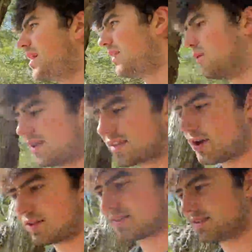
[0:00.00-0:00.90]
On the West
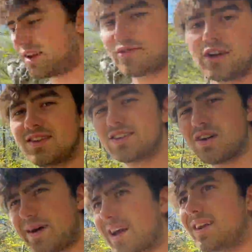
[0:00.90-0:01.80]
Coast, it's different because they
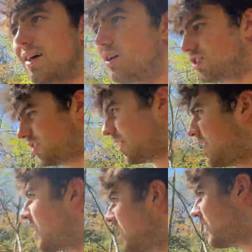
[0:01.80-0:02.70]
go back into the ocean.
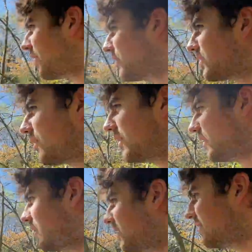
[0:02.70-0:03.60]
Those are
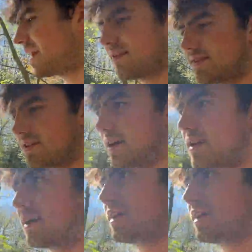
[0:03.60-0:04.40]
the native steelhead.